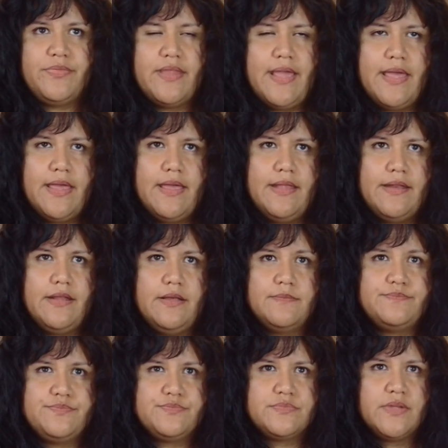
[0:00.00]

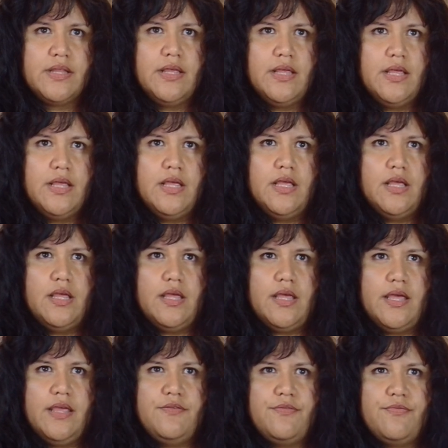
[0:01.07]
And
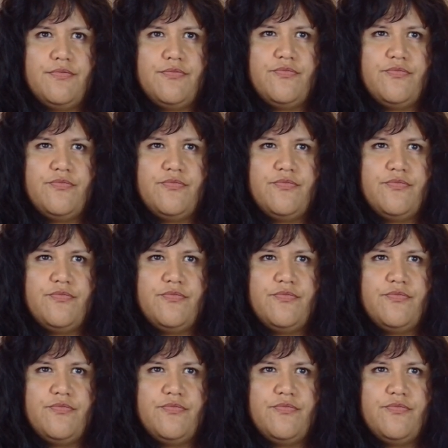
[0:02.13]
I